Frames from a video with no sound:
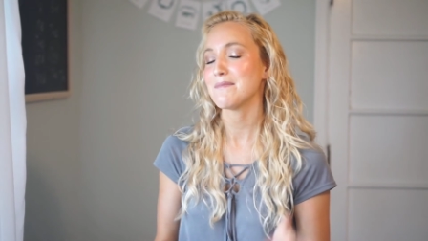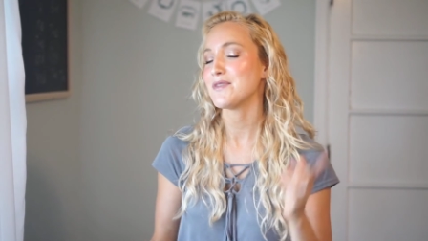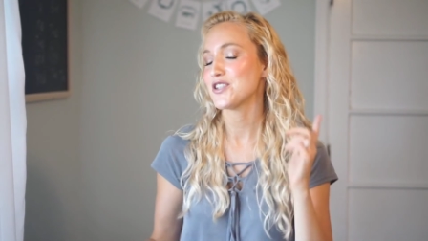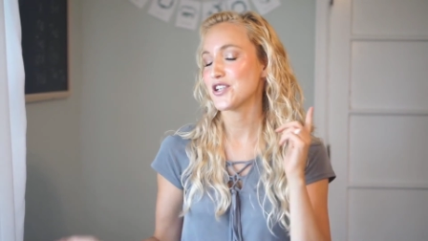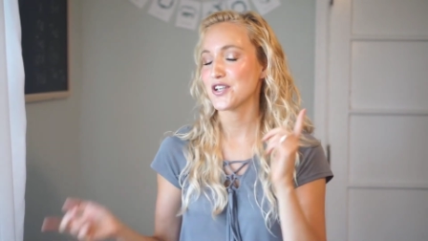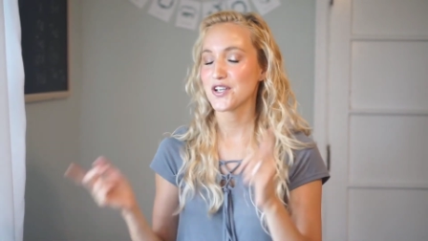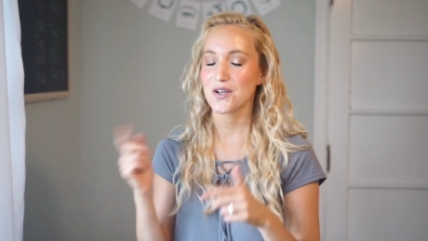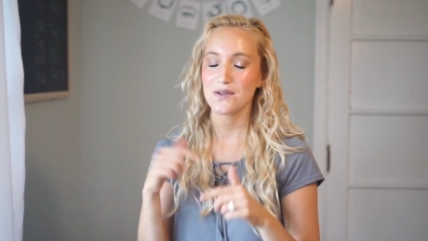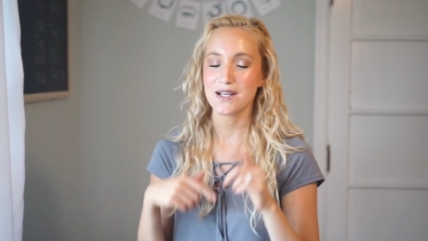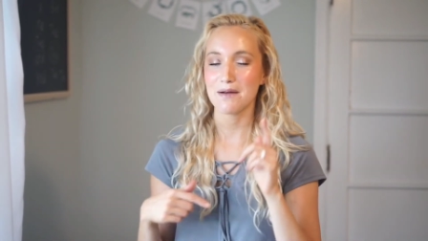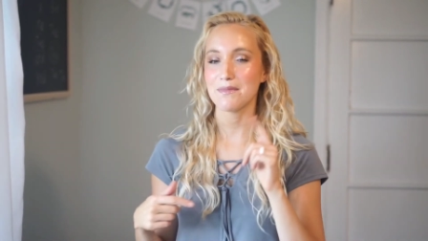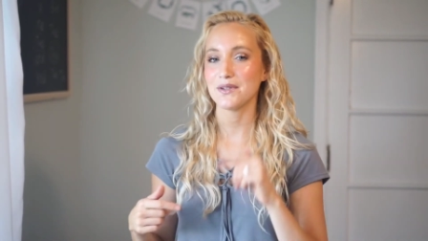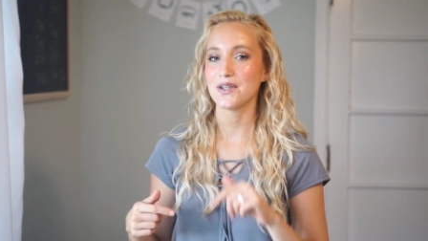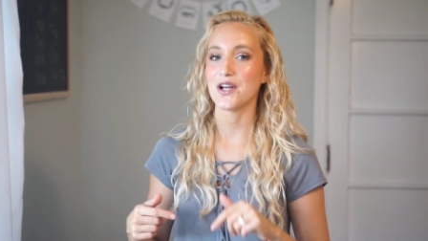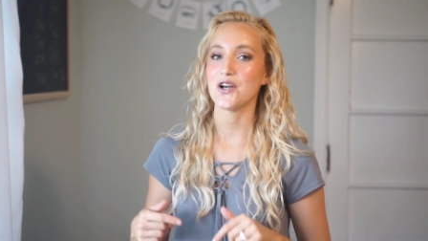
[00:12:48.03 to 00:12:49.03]
and be sure to go
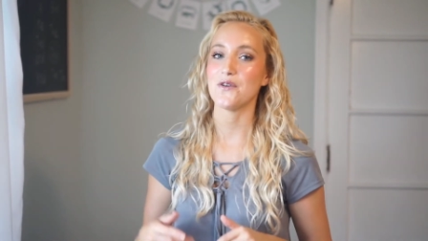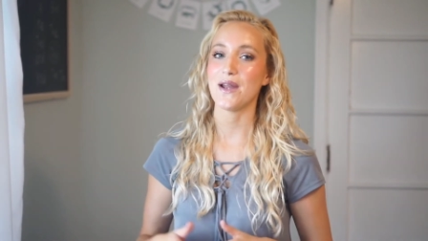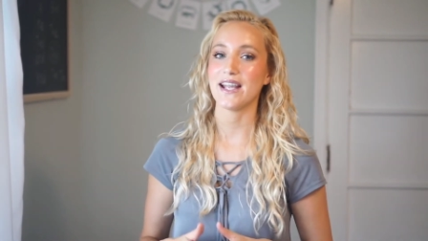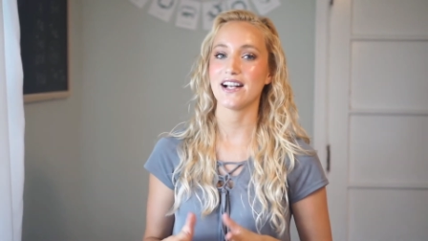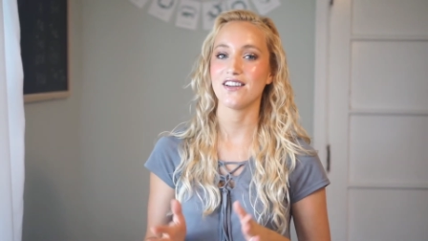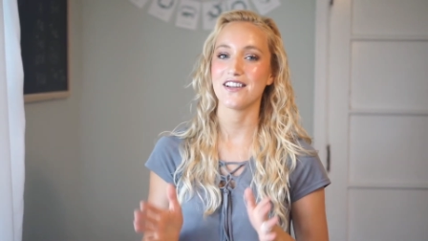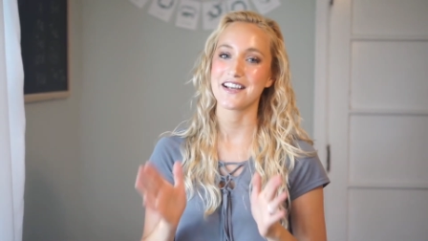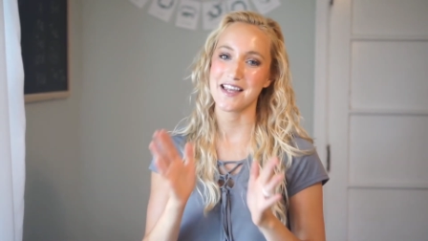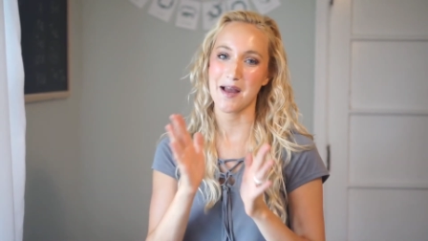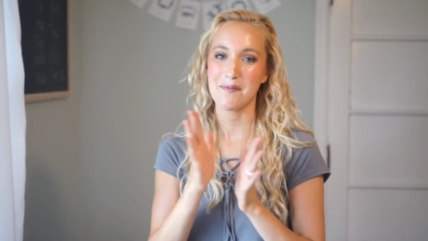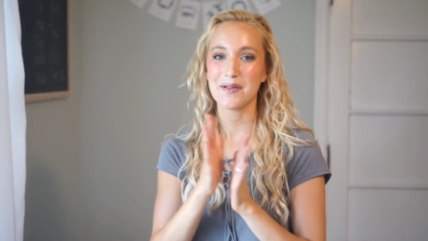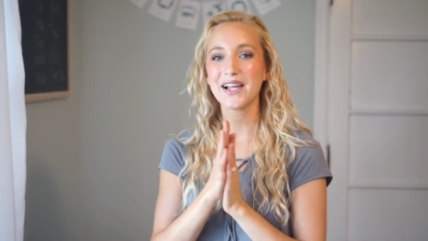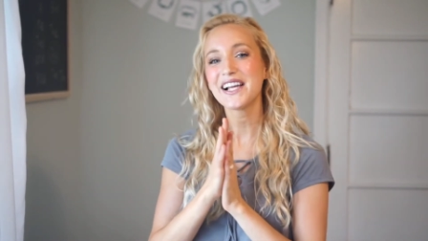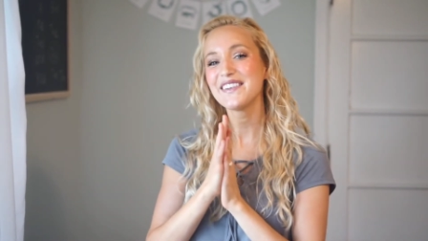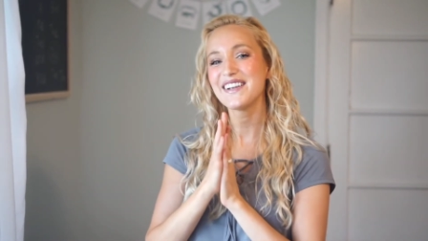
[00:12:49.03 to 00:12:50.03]
down below and click
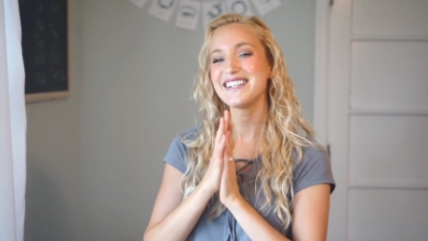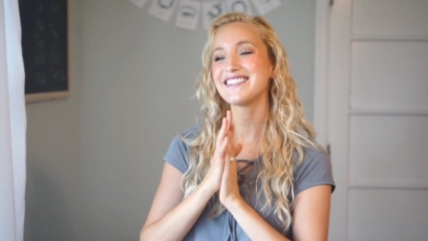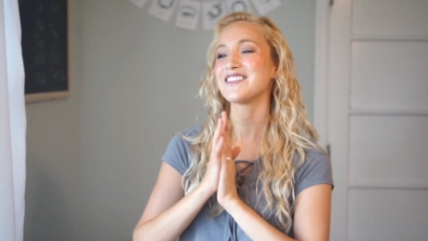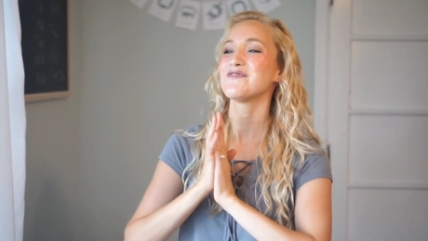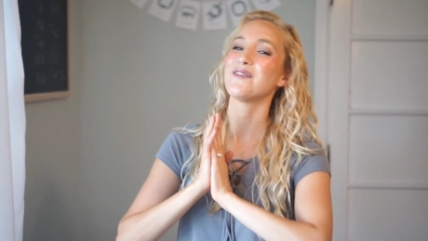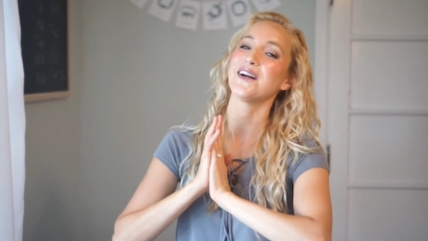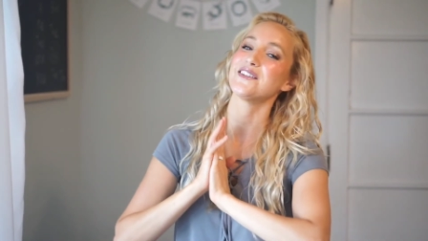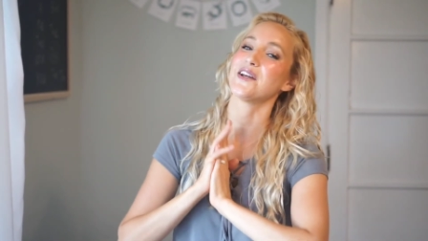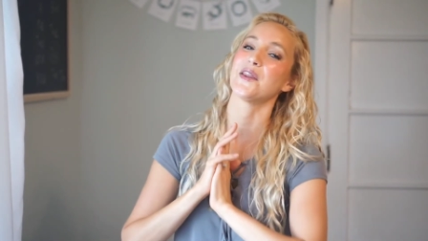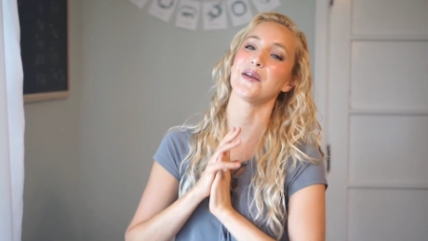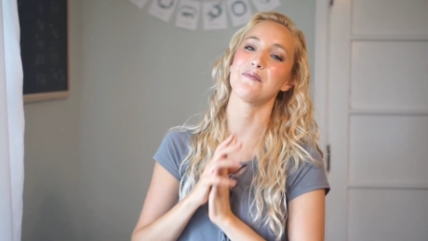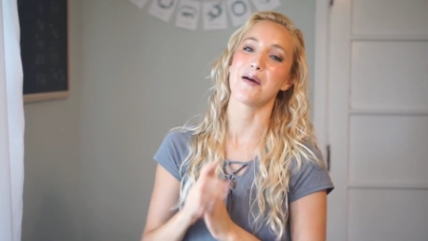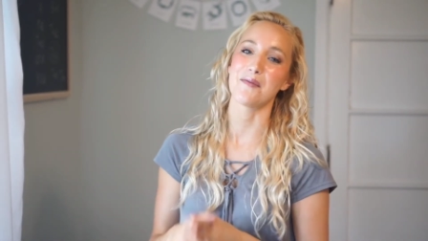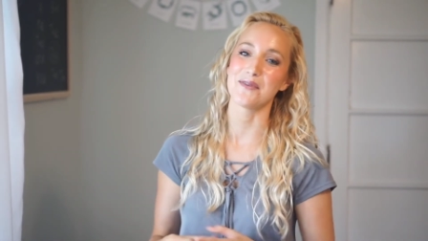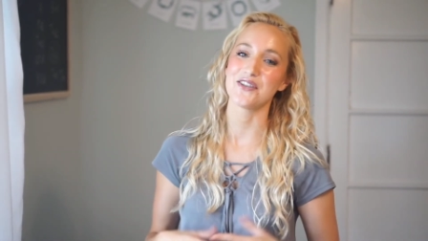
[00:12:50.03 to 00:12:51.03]
that playlist and watch
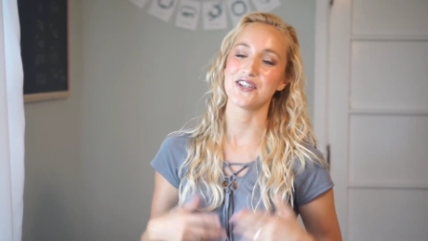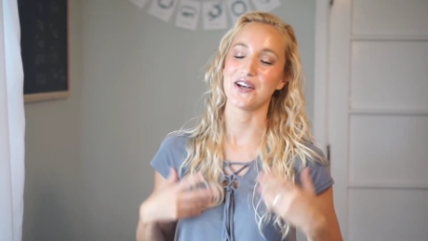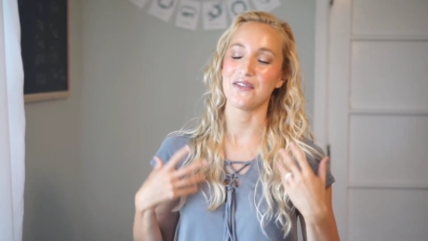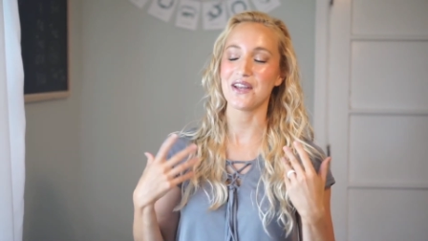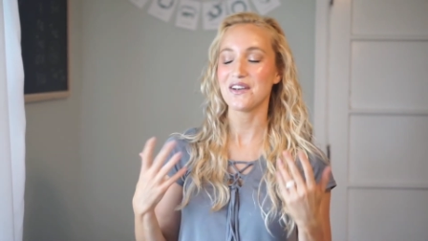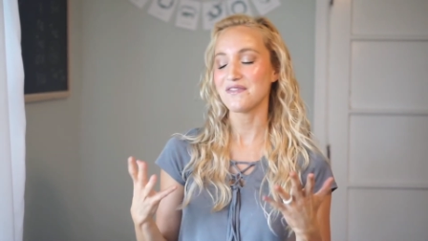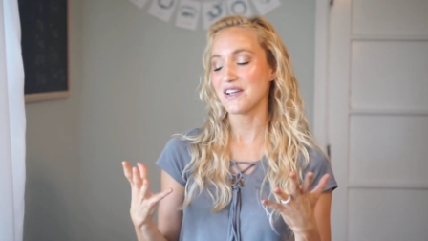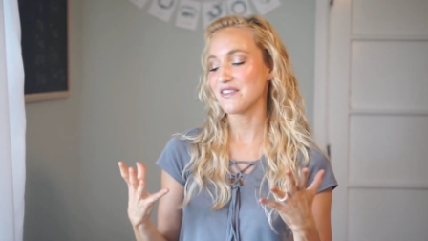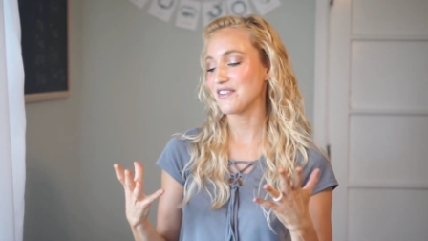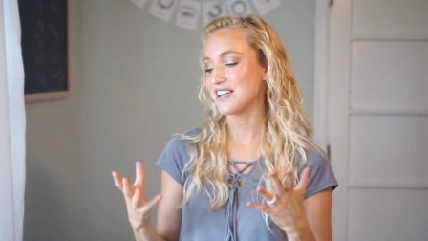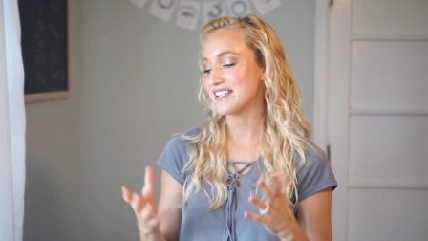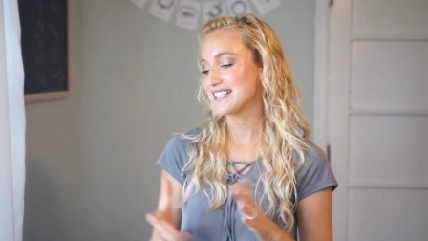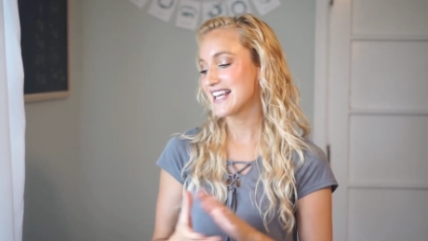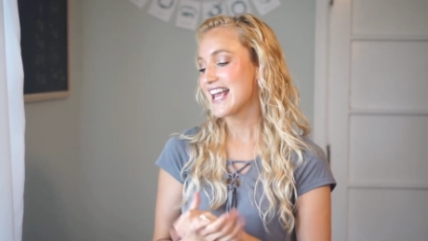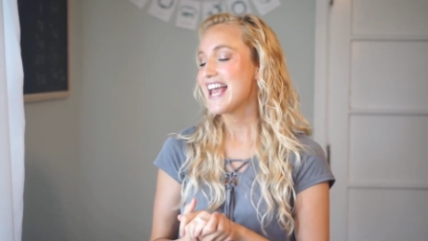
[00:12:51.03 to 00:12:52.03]
other mamas share their
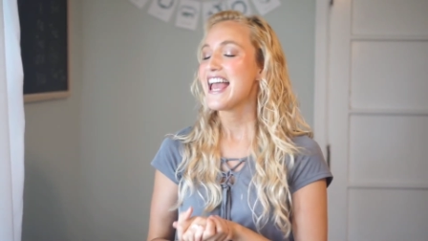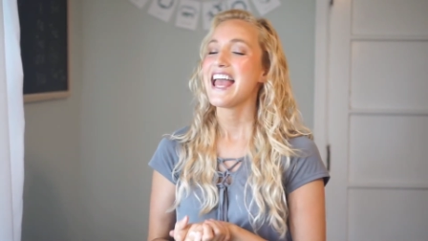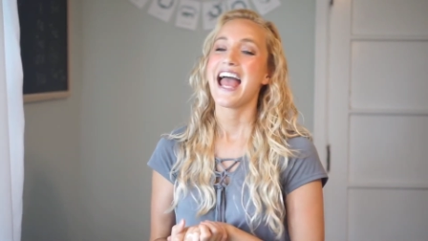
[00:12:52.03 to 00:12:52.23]
favorites.